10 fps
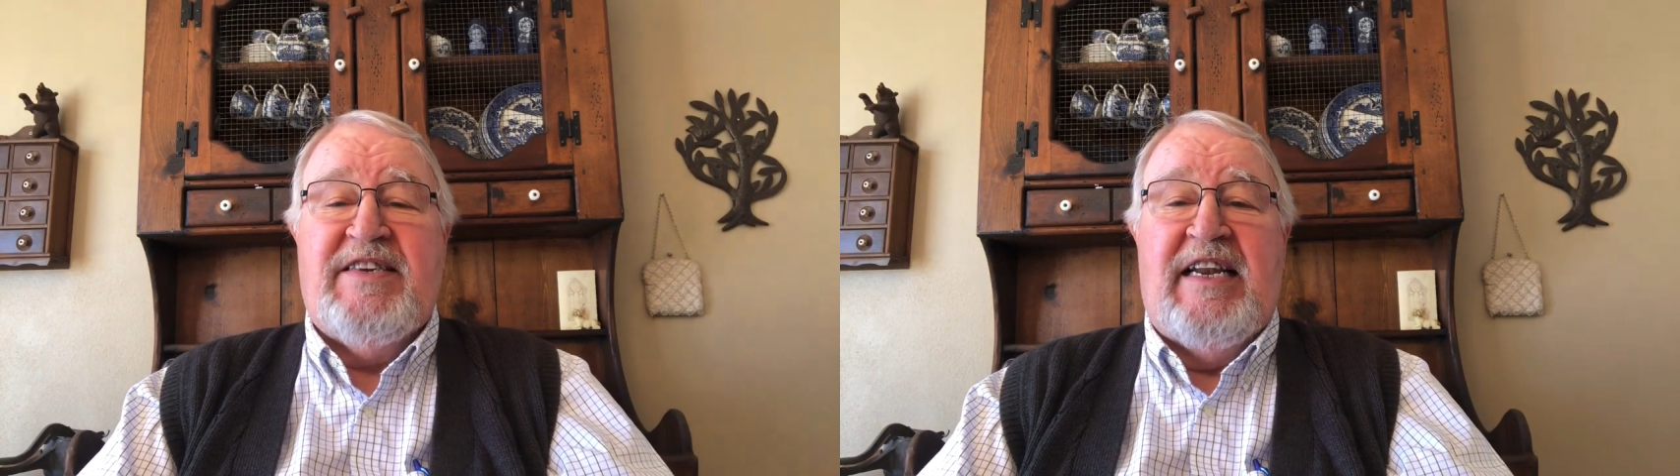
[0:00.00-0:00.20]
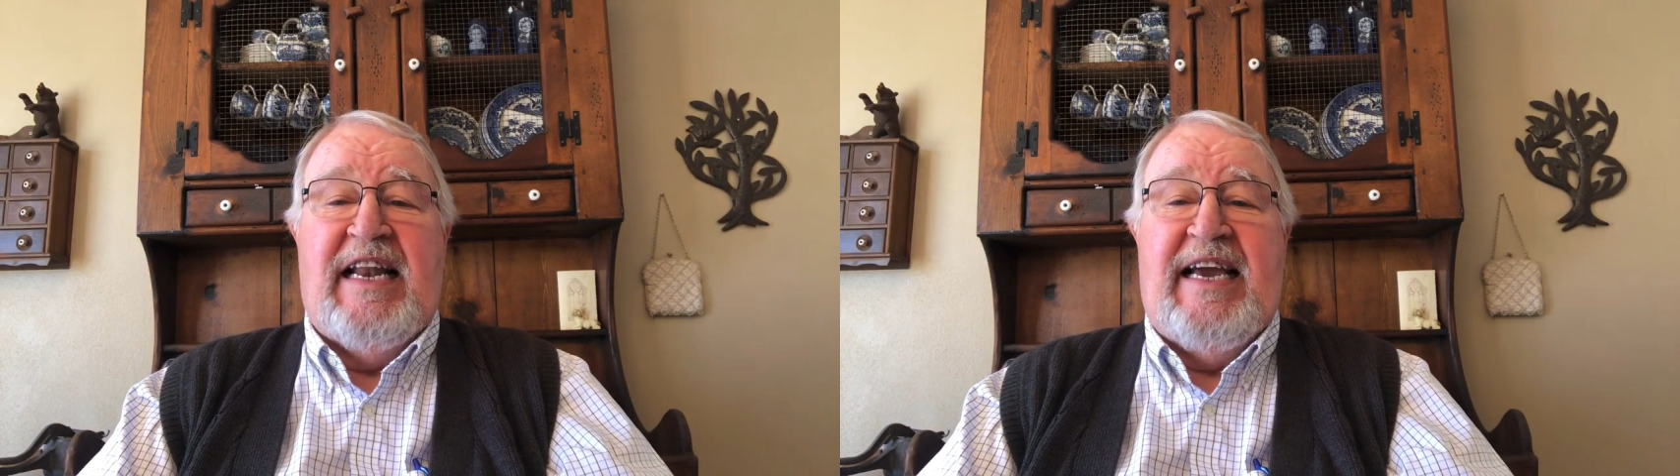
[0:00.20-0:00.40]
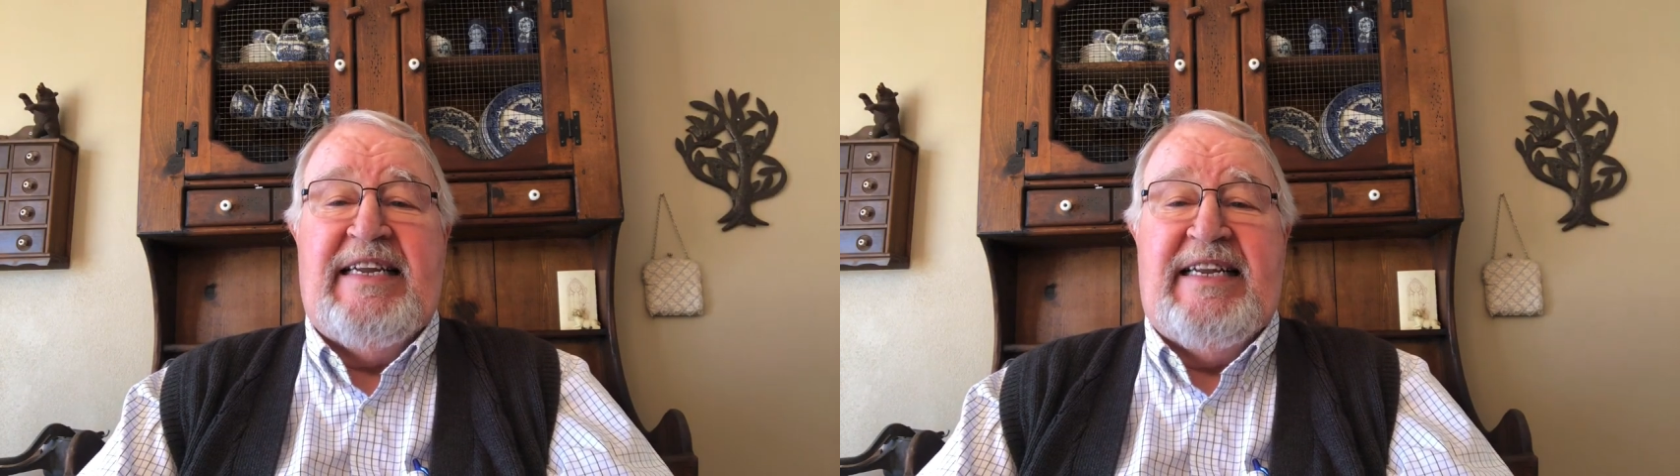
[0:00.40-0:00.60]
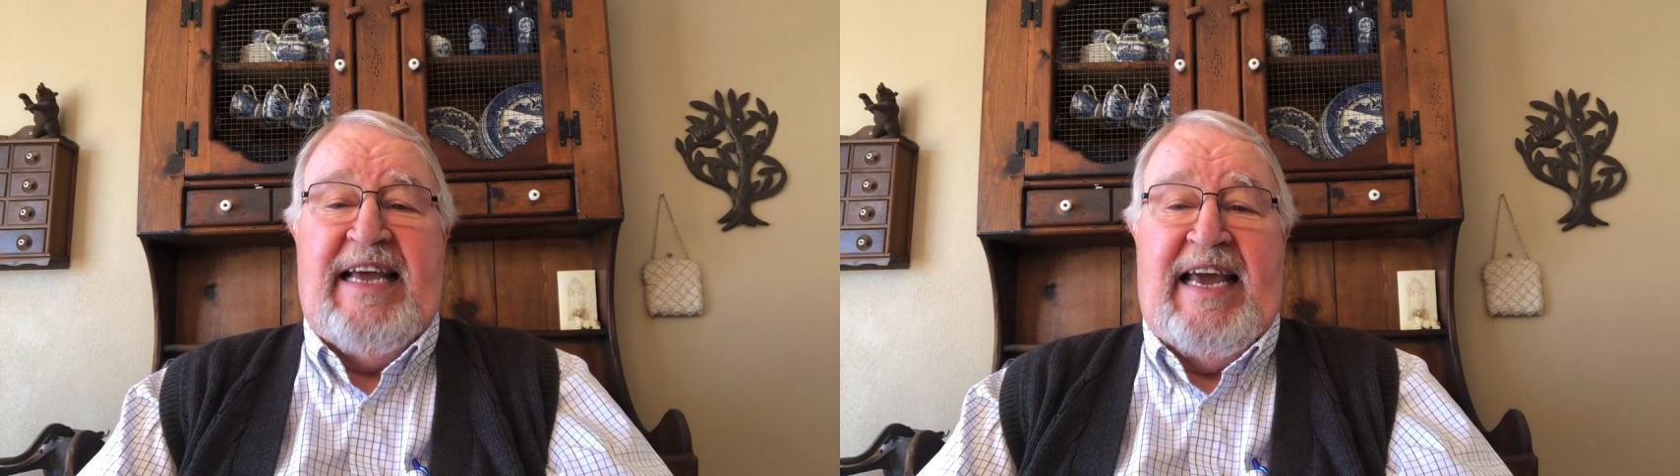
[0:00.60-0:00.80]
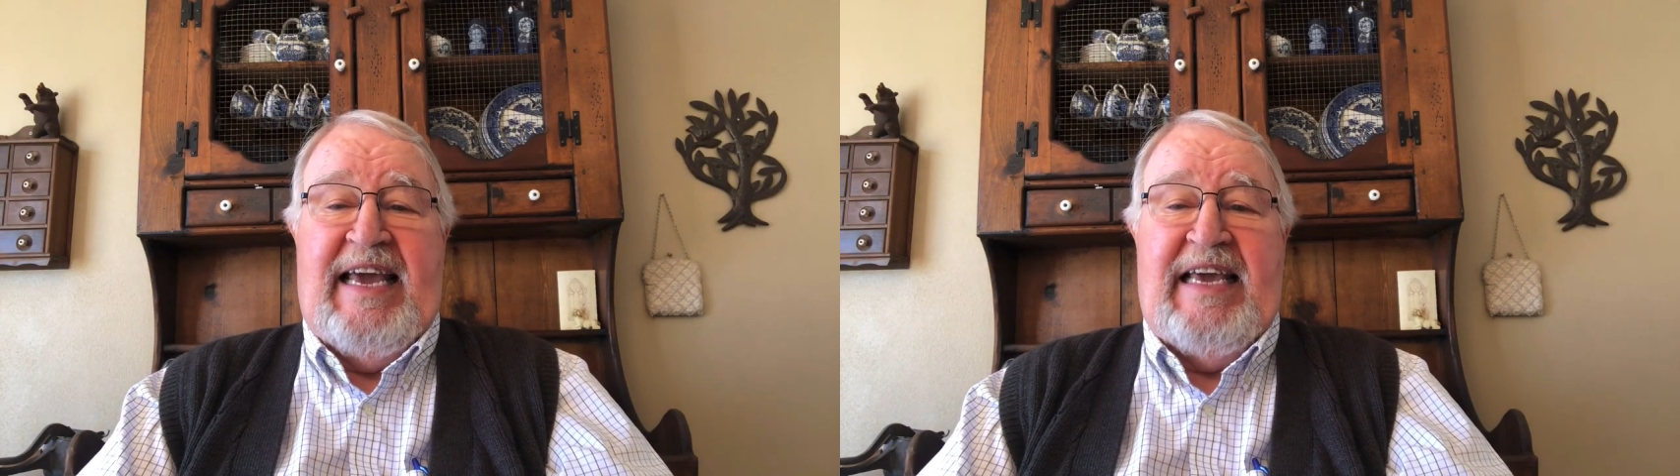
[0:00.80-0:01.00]
sunlight a
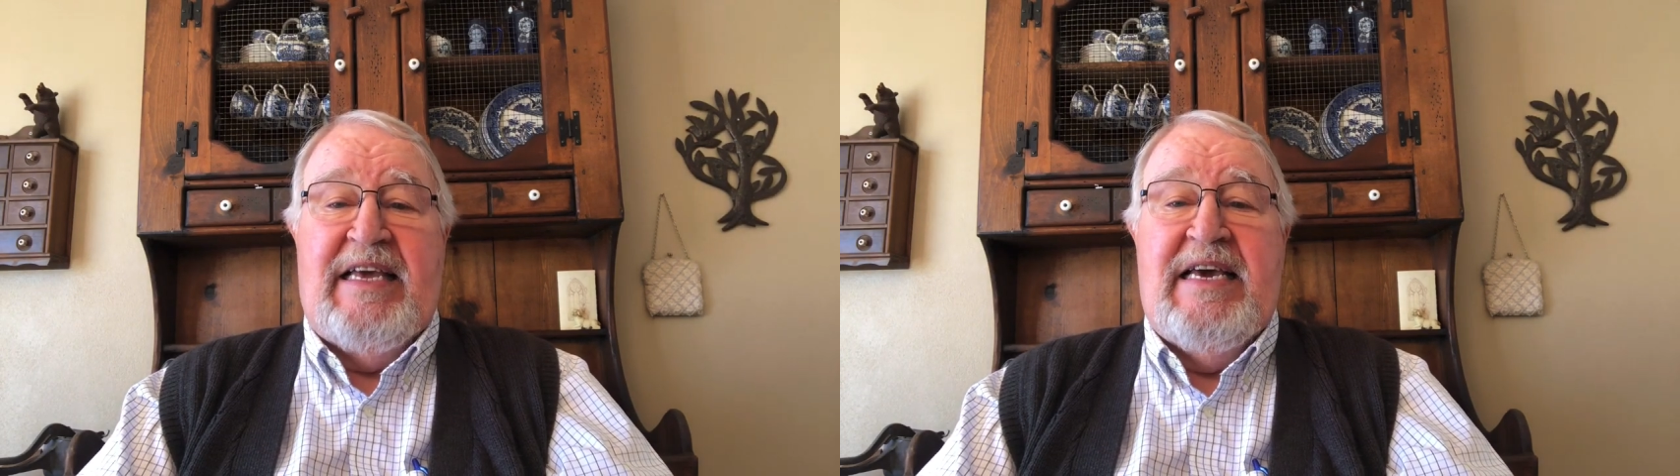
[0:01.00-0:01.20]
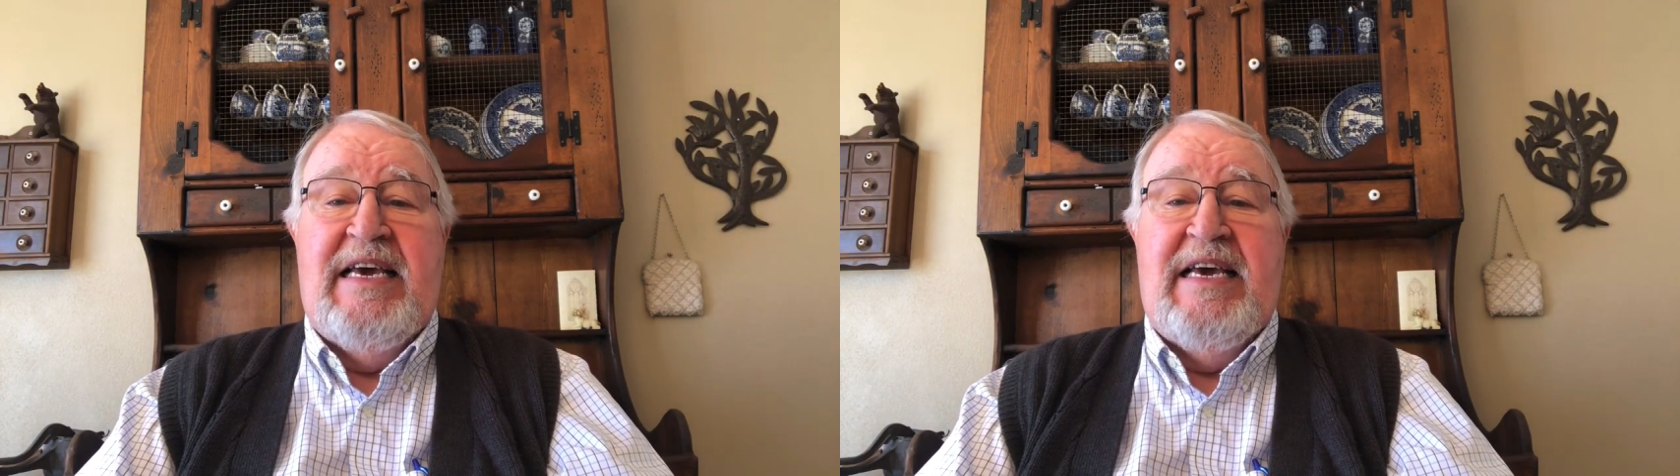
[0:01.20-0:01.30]
day.